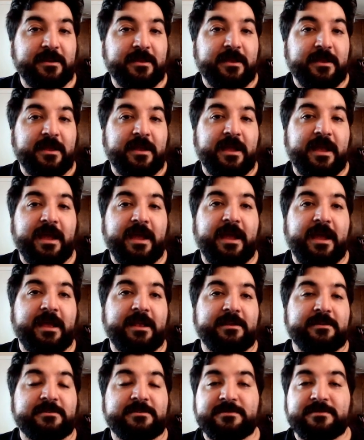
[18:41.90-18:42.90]

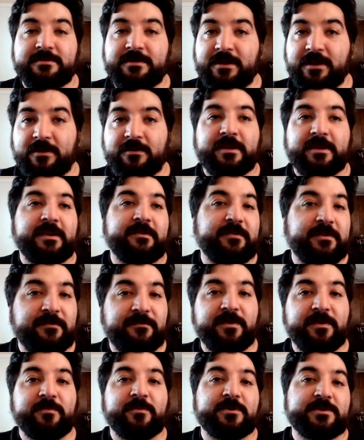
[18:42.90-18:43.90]
And give it a
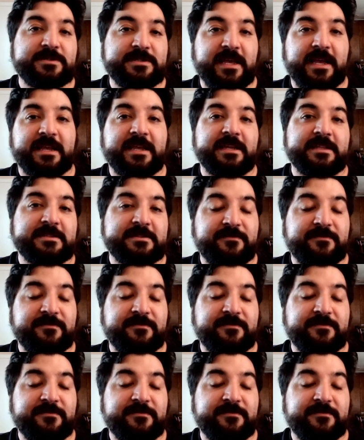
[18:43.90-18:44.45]
few more seconds,